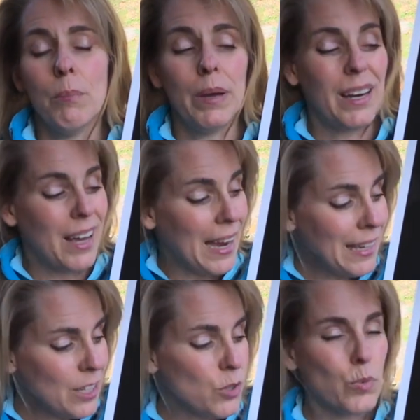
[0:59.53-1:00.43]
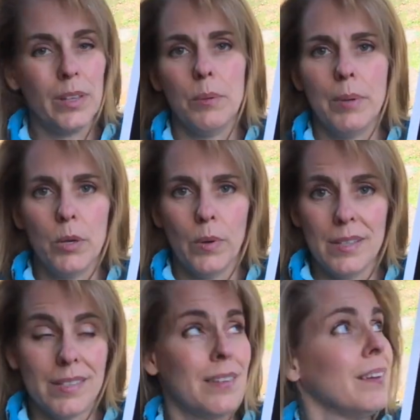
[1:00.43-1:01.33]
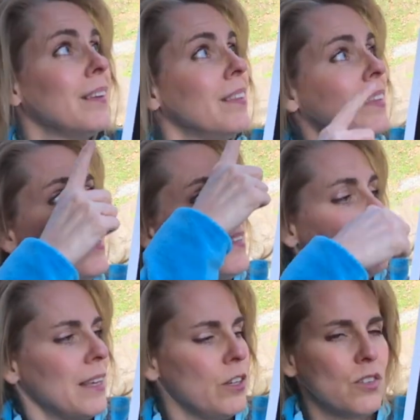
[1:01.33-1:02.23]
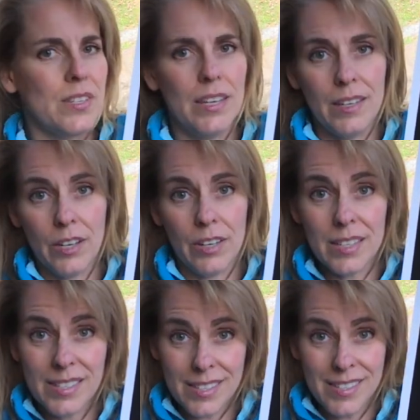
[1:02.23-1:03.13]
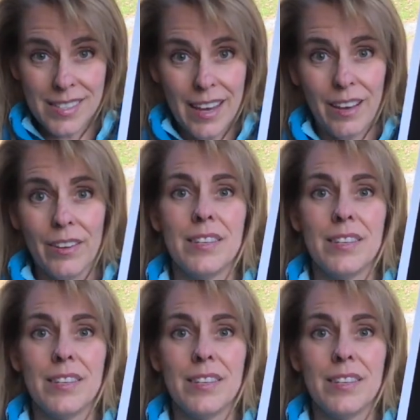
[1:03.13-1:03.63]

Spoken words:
But I needed really big ones. This that you're seeing here is to scale.